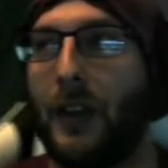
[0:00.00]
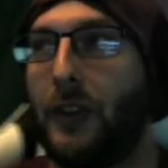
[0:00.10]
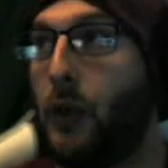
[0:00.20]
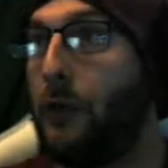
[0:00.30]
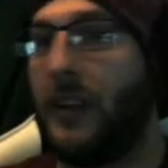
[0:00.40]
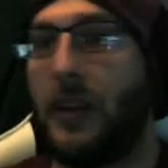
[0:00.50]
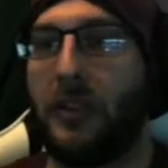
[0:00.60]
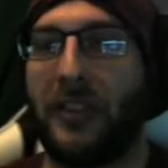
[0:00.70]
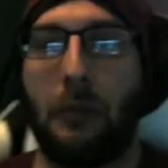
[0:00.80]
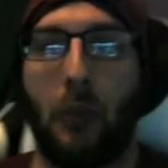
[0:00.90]
do
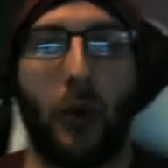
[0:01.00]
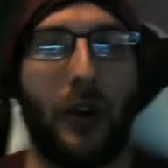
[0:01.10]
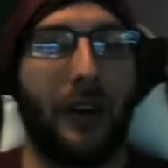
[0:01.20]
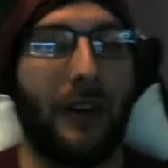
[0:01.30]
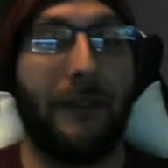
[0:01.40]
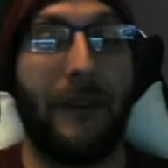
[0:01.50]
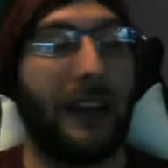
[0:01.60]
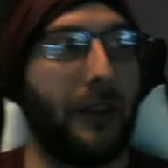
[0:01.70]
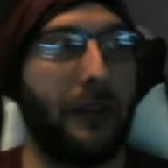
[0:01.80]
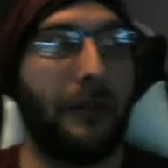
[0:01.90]
50% more
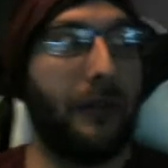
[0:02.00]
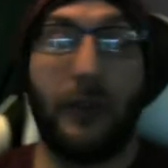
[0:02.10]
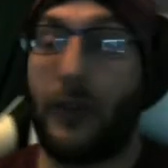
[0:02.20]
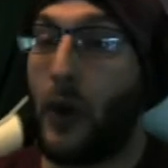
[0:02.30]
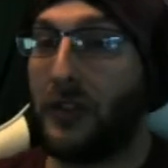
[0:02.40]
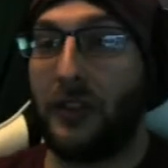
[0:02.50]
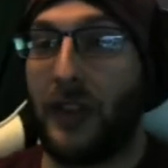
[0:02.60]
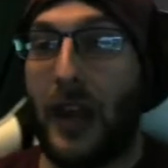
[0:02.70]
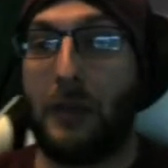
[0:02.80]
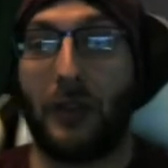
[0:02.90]
effective. Those
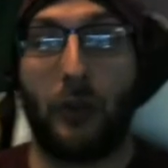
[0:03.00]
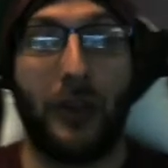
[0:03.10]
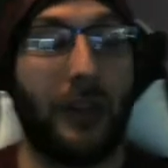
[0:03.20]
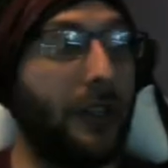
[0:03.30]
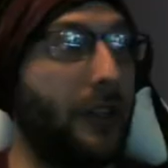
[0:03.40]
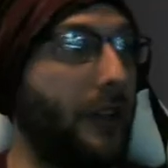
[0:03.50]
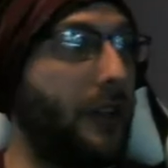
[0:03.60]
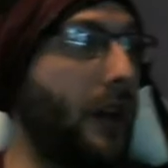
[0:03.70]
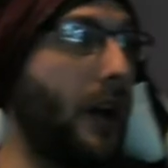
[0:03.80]
enchantments are really good.